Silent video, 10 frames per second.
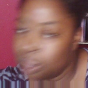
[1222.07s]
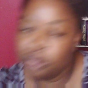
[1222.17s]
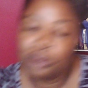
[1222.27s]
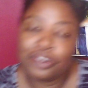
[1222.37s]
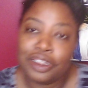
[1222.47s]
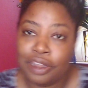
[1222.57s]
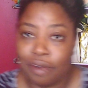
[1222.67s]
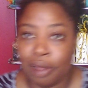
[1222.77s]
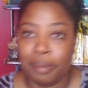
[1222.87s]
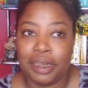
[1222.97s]
Usually
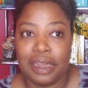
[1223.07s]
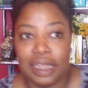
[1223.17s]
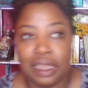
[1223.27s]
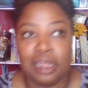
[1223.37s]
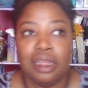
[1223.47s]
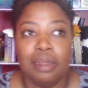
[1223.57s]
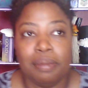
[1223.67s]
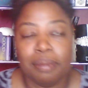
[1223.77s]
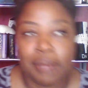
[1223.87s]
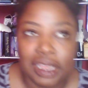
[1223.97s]
around midnight,
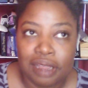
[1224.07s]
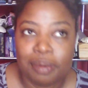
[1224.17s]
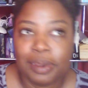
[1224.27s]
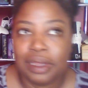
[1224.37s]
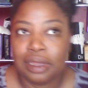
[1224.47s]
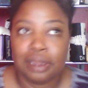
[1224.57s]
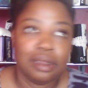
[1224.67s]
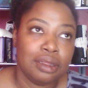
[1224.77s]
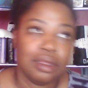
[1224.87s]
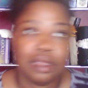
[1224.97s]
maybe
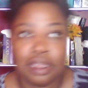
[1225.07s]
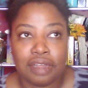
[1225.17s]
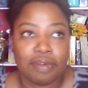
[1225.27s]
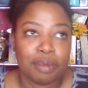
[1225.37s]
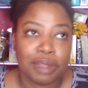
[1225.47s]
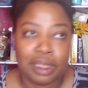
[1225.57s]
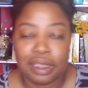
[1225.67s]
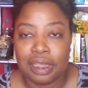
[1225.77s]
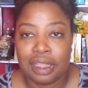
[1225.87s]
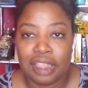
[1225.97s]
if I'm
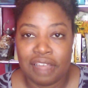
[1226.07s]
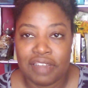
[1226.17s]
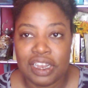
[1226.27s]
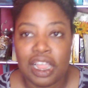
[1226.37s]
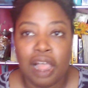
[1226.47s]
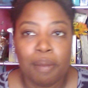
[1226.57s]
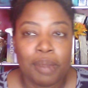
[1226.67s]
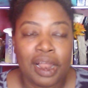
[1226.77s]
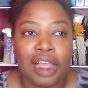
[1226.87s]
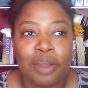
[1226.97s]
lucky 11.
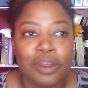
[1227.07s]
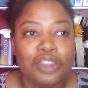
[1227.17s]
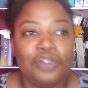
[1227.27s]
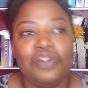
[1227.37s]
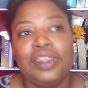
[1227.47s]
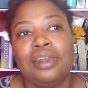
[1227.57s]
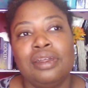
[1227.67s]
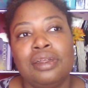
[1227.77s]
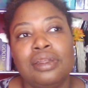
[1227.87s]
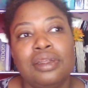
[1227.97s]
But I always
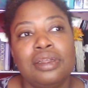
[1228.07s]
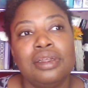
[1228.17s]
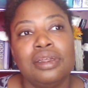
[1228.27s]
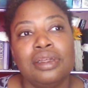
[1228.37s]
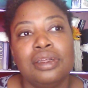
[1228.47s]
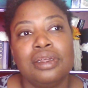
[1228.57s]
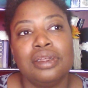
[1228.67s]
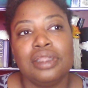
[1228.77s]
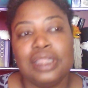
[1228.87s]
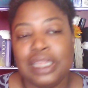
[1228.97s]
feel
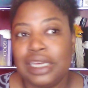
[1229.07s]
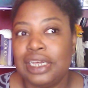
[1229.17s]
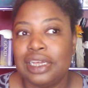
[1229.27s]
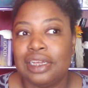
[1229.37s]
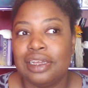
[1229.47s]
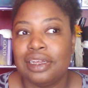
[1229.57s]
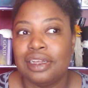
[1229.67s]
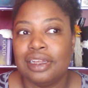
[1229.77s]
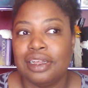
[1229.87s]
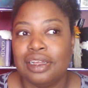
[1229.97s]
like
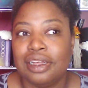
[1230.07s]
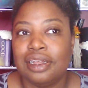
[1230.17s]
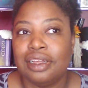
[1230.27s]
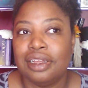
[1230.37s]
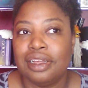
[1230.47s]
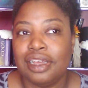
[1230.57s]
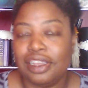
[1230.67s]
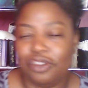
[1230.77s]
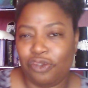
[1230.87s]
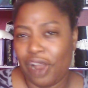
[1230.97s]

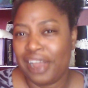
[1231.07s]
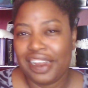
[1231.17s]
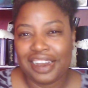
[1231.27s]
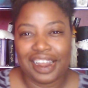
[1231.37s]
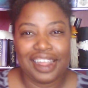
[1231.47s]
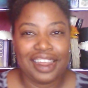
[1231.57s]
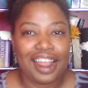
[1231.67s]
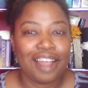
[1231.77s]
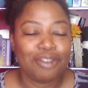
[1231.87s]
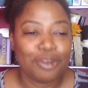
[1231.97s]
it's Friday night
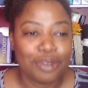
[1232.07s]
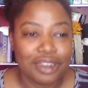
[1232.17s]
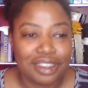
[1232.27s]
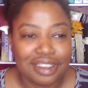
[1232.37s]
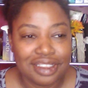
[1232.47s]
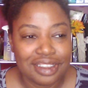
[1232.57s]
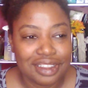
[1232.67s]
afterwards.